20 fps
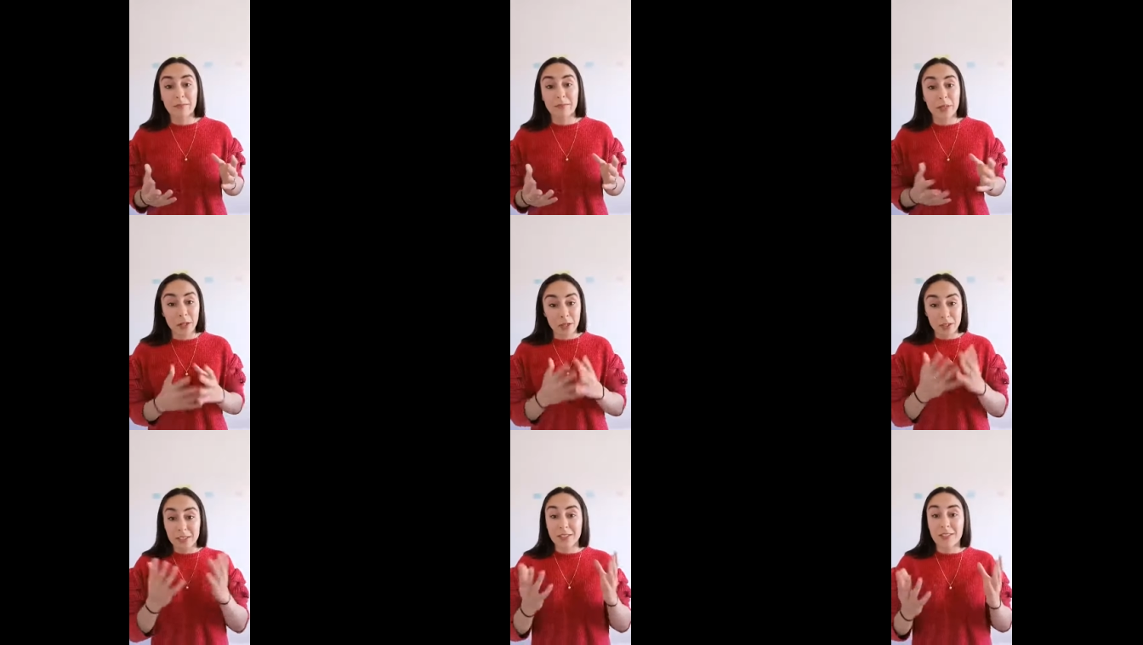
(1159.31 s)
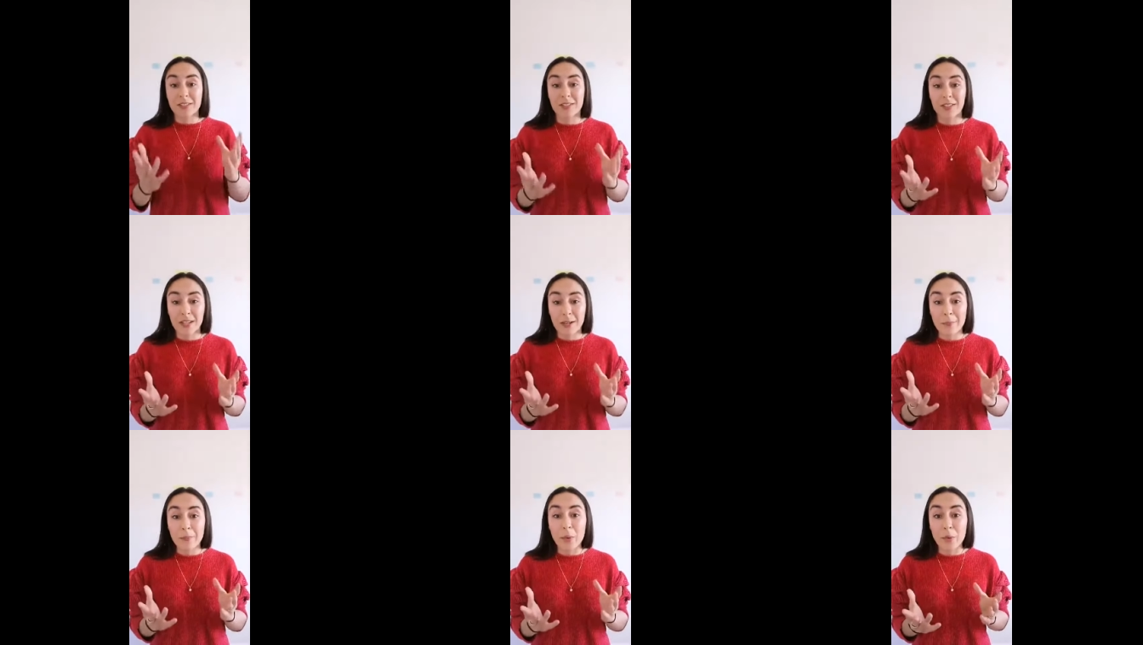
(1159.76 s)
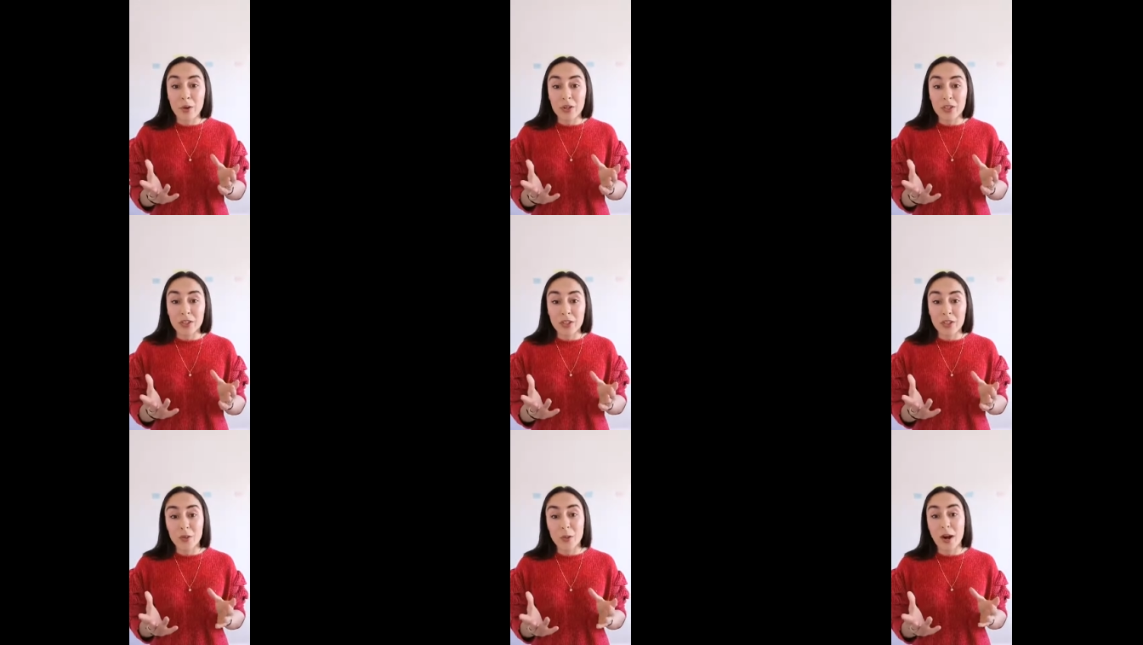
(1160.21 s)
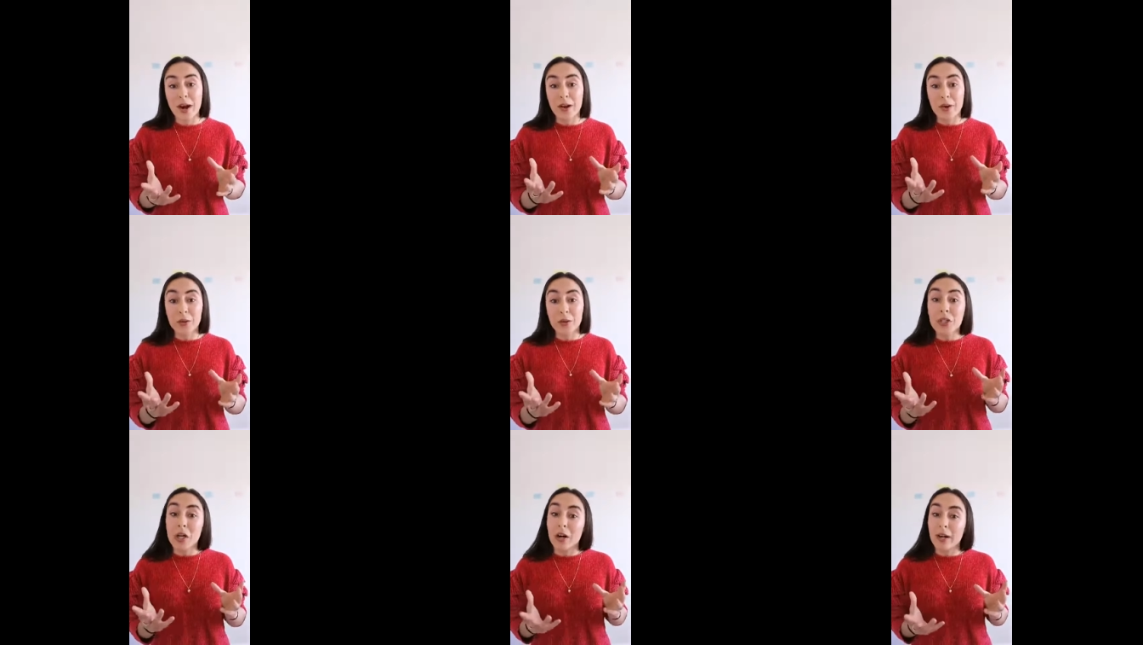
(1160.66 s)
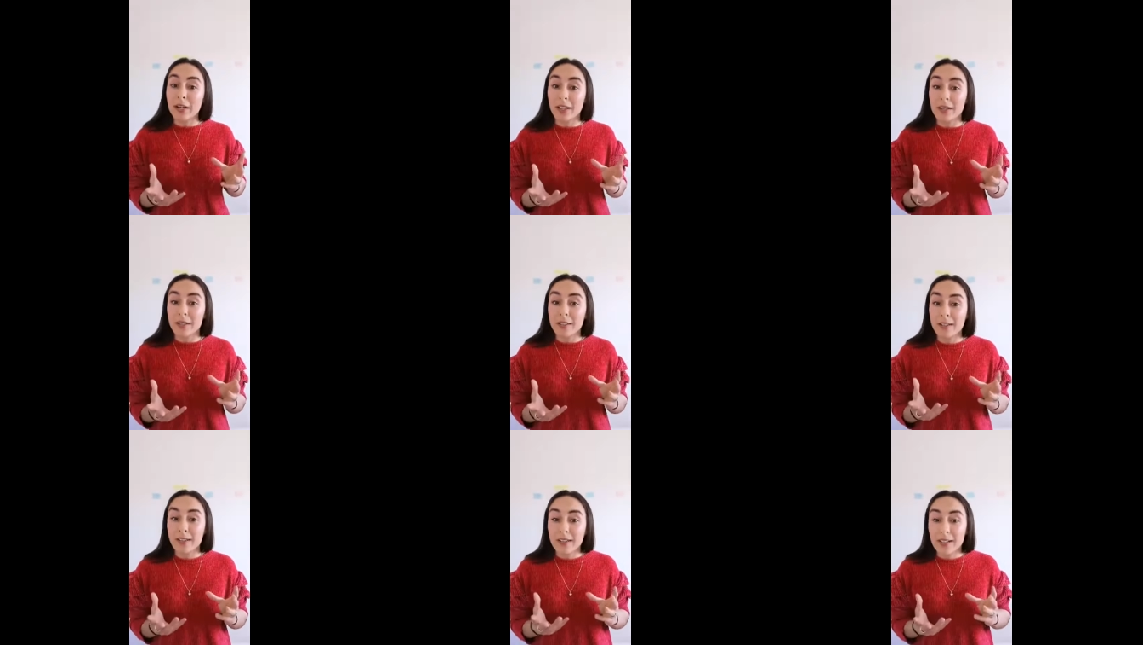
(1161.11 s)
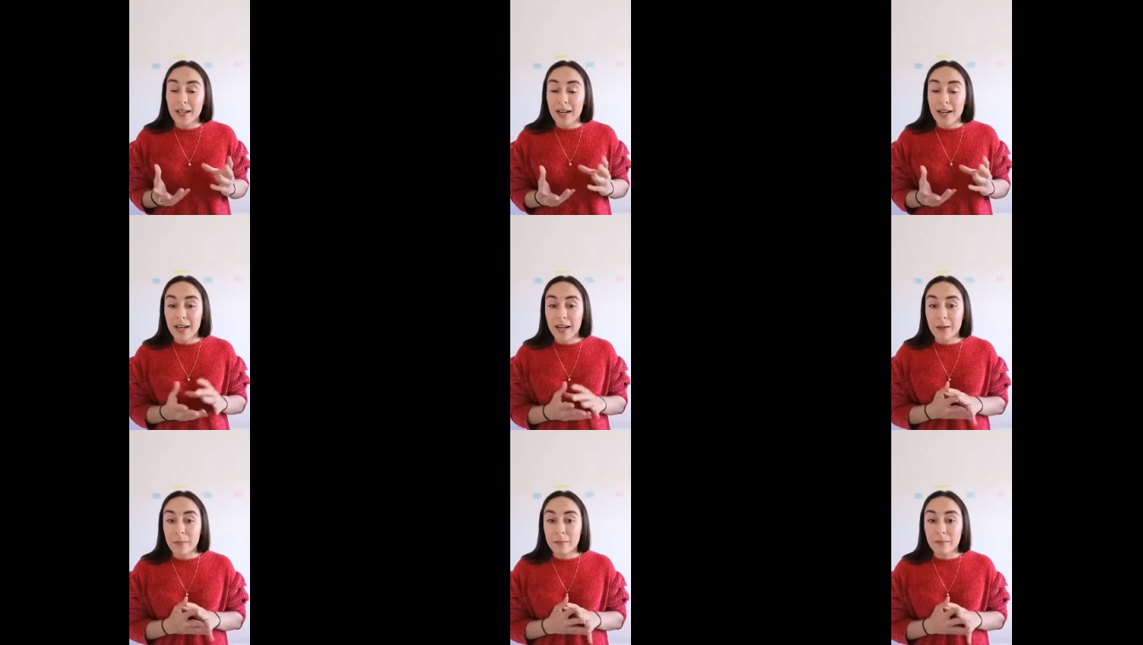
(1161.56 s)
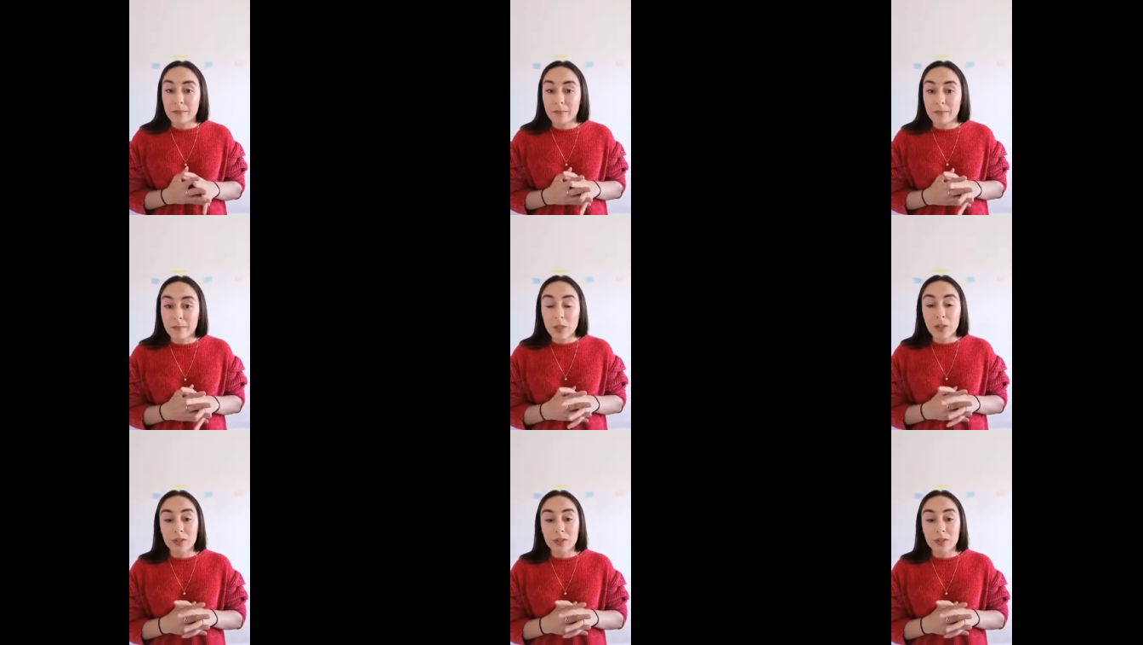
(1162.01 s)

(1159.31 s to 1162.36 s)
because it's important to how China um,